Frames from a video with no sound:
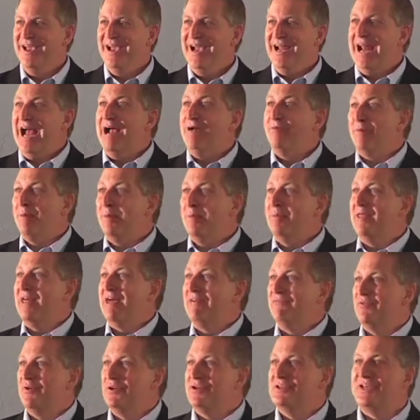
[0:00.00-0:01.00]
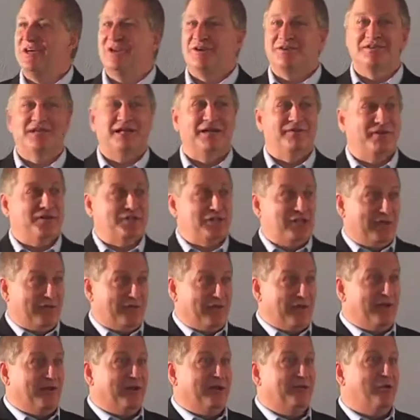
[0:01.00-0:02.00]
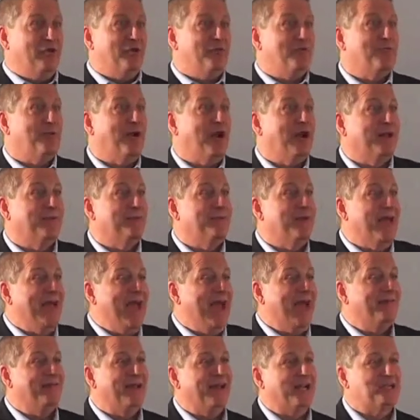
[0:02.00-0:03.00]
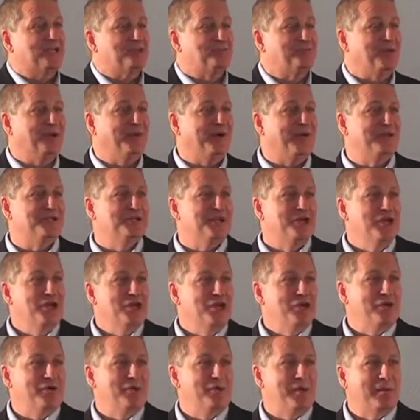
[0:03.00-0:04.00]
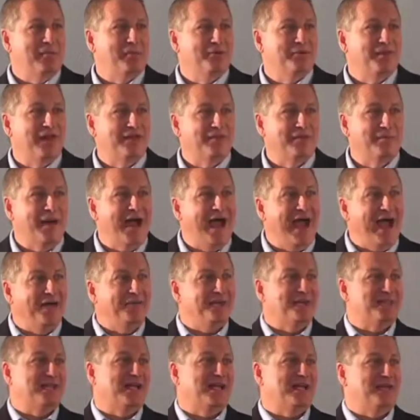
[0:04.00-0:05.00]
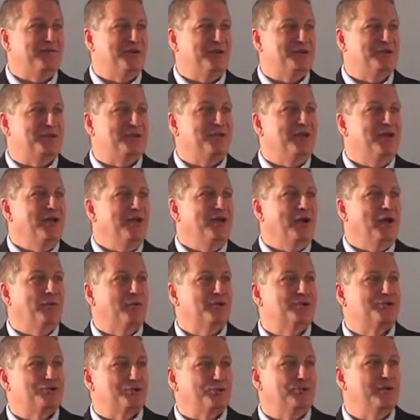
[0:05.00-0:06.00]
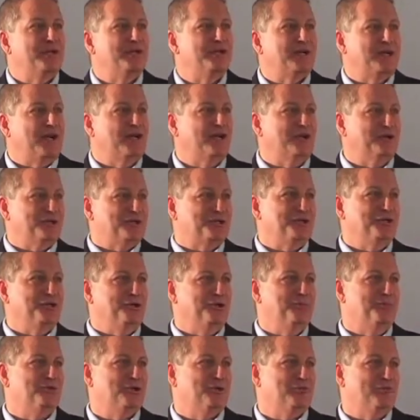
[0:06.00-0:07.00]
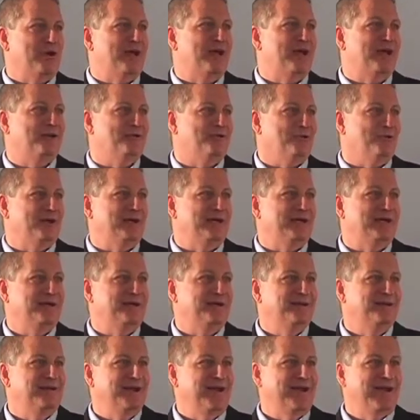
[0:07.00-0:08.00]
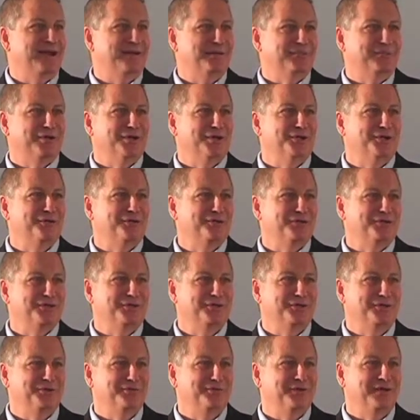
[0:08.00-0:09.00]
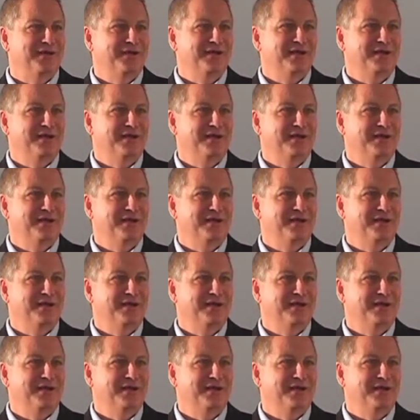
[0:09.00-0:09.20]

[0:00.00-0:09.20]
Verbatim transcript: And I remember that first color television. If any of you probably had that experience, you remember that the, behind the television there was three color tubes: a red, green, and a blue tube.